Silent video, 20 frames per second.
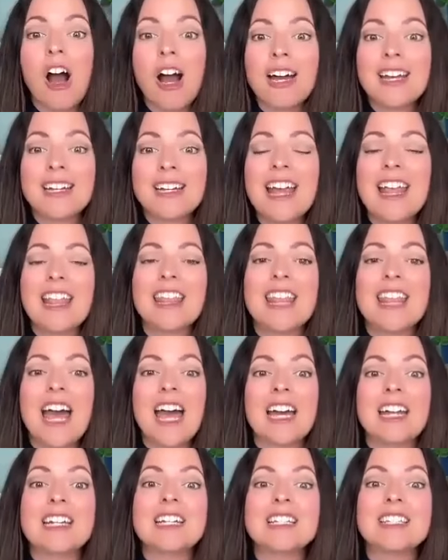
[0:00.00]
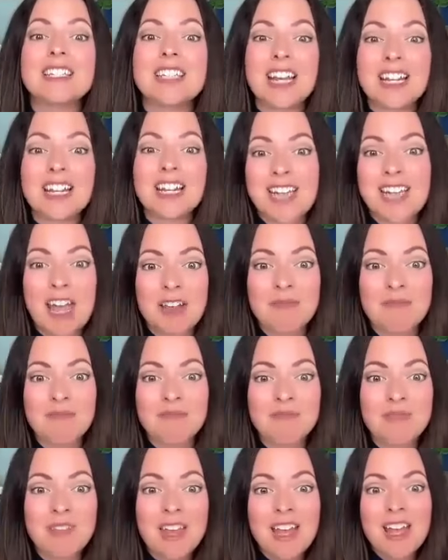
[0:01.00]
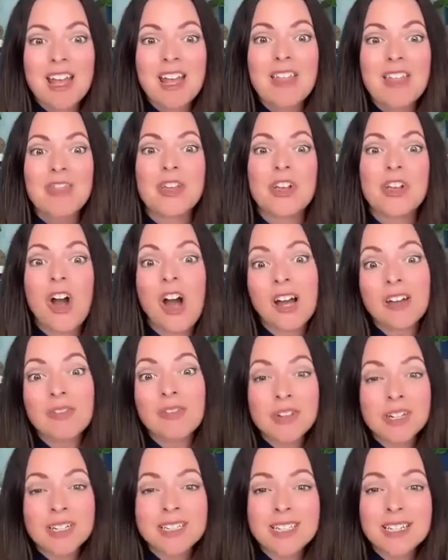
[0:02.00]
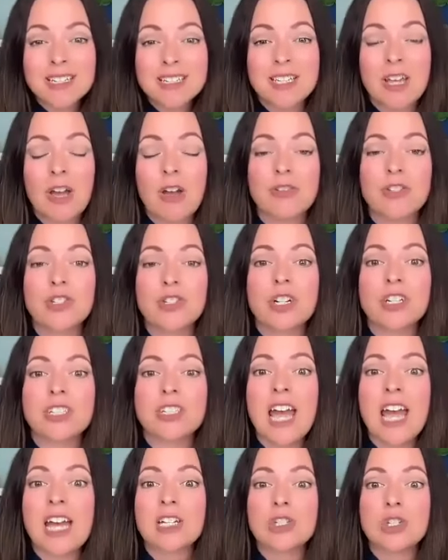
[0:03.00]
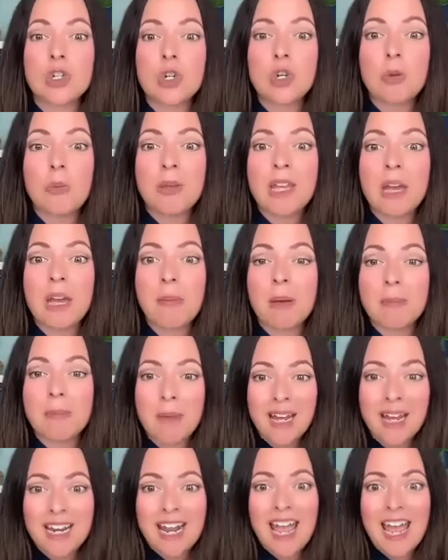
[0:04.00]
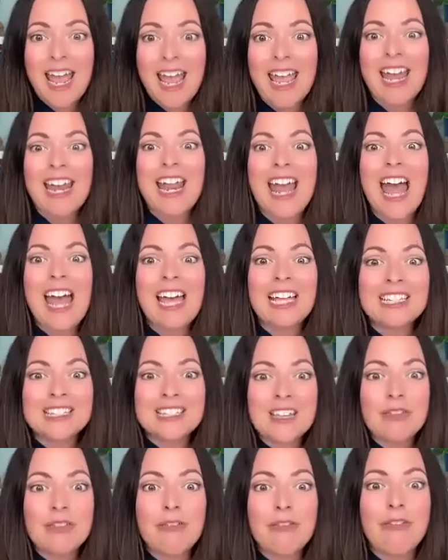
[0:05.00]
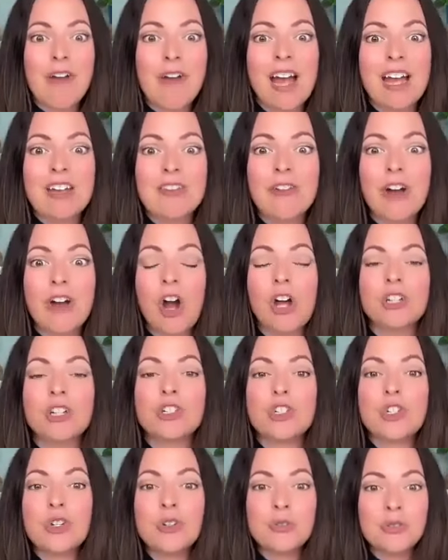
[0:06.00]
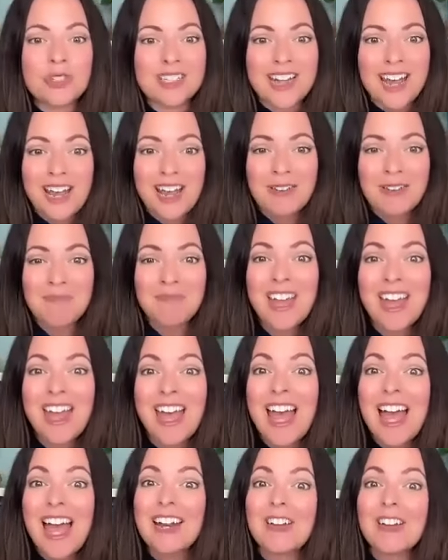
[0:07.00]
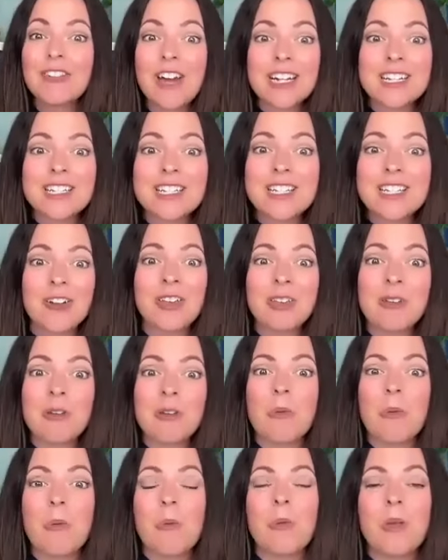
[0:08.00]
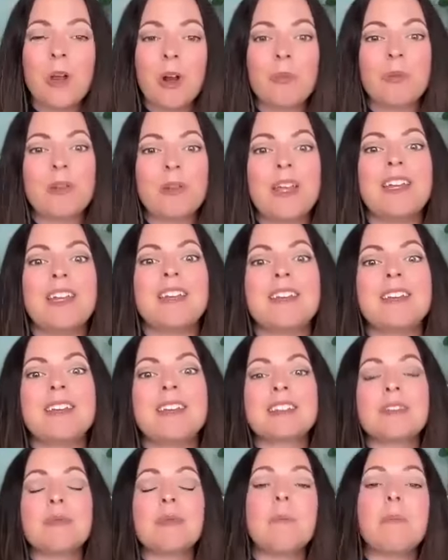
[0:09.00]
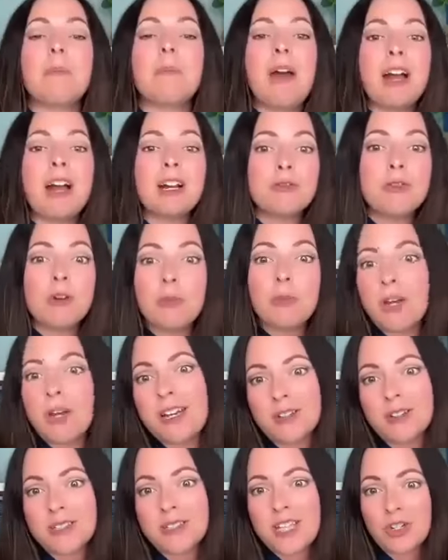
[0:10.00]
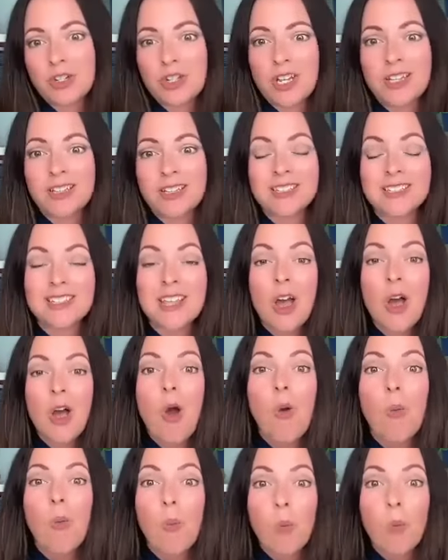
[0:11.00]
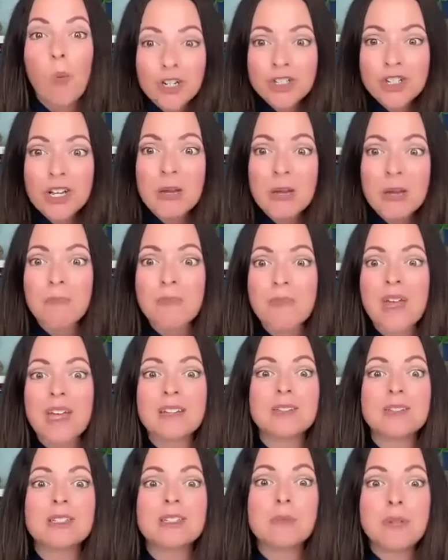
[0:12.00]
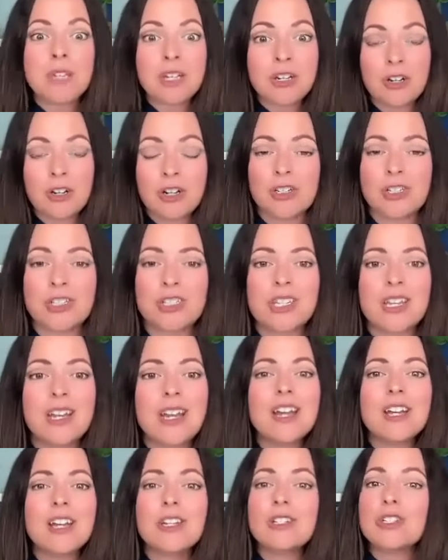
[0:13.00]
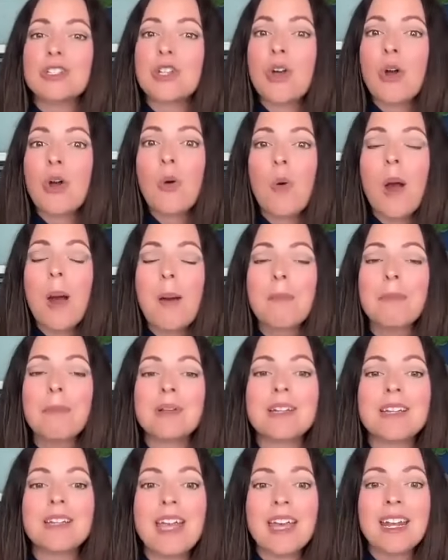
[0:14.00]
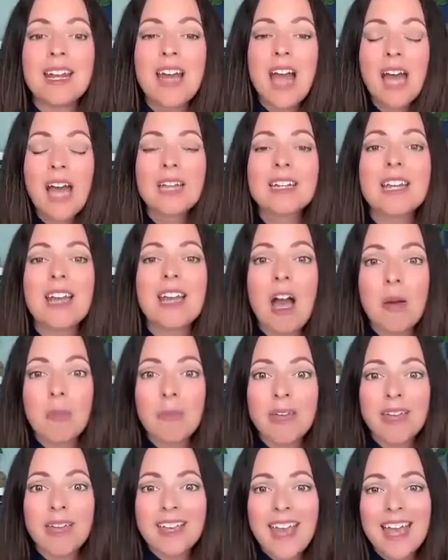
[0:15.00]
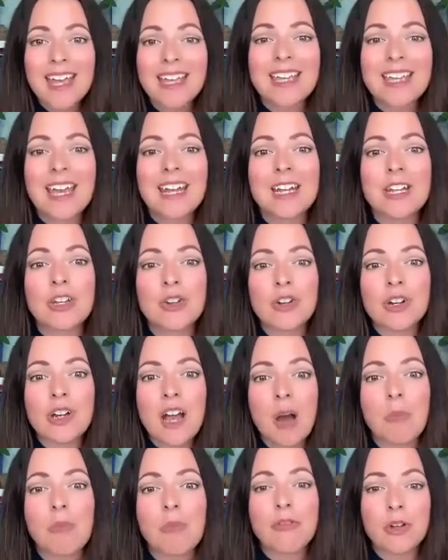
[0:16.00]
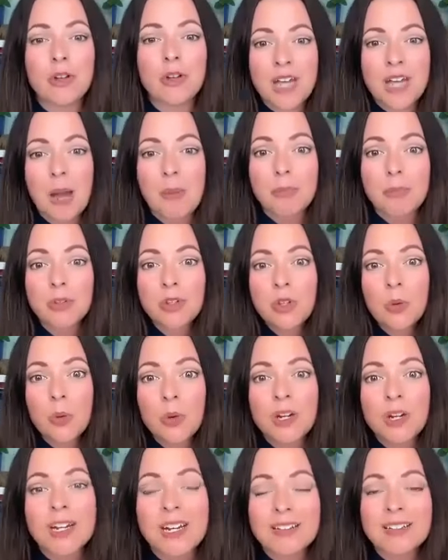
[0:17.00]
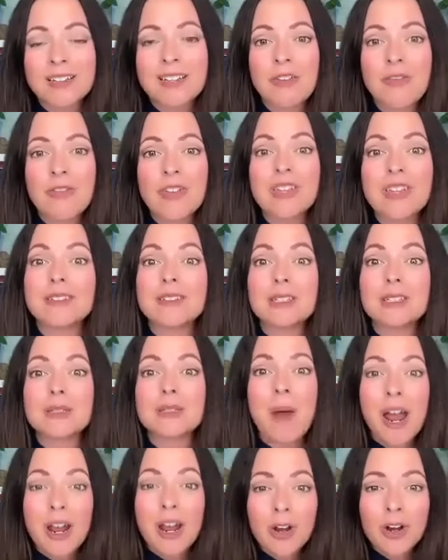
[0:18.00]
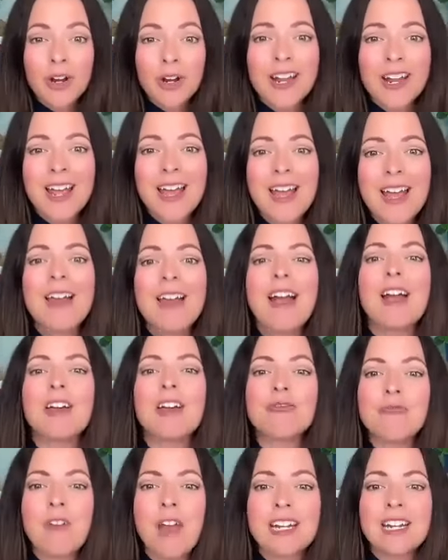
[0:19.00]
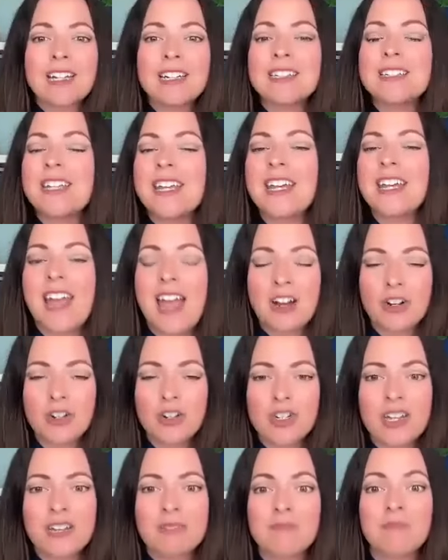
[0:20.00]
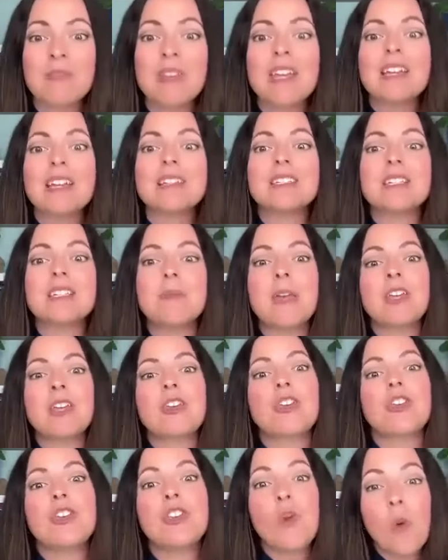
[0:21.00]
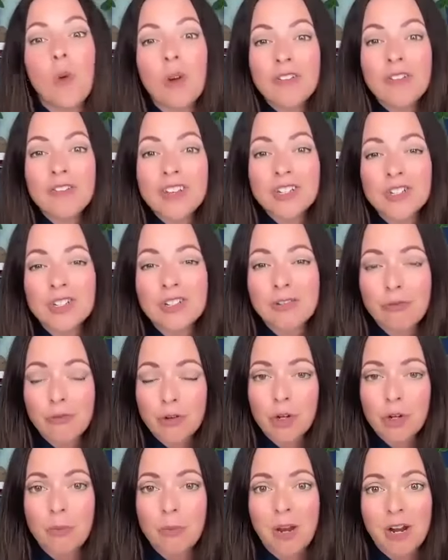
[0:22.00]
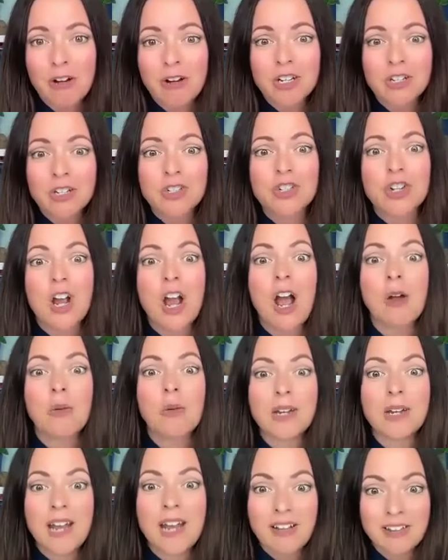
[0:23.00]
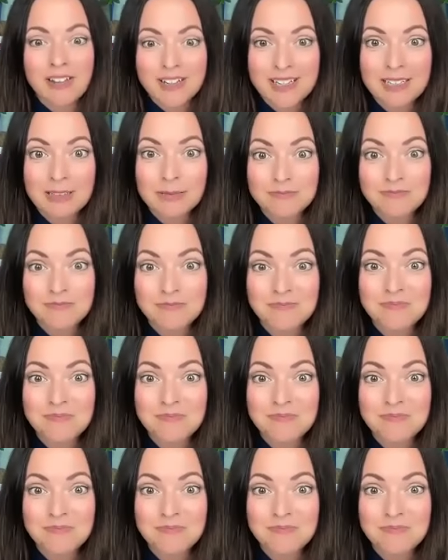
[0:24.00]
on that Sunday. The conference itself starts at 2 p.m. on Monday and ends at 5 on Tuesday. And I've got to tell you, we are planning some impactful breakout sessions, worship, and speakers. So plan on coming and getting your cup filled up. You are going to leave inspired and ready to take action to make your vision for your parish a reality.